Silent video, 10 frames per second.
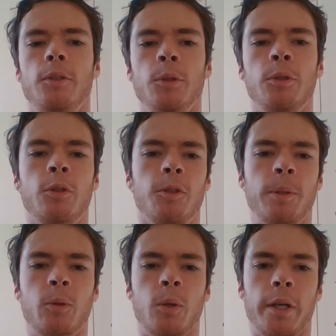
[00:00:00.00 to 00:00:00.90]
NewsCorp
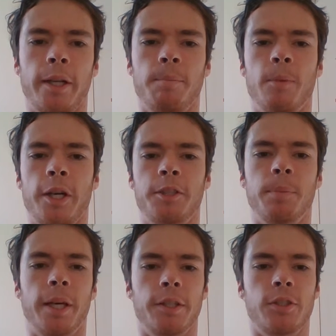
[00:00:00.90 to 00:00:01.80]
acquired
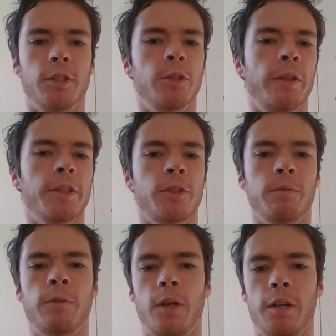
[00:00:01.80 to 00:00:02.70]
Myspace in
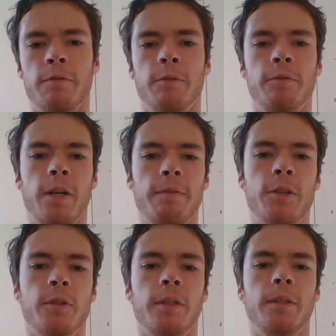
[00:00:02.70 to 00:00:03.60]
2005 for
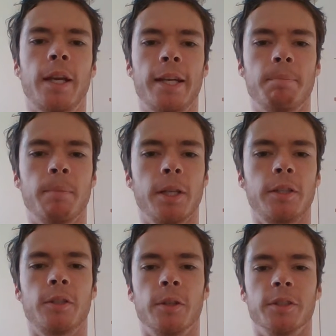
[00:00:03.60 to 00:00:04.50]
$580
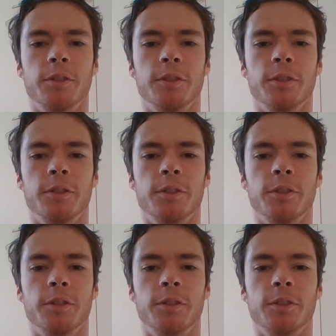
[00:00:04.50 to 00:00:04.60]
million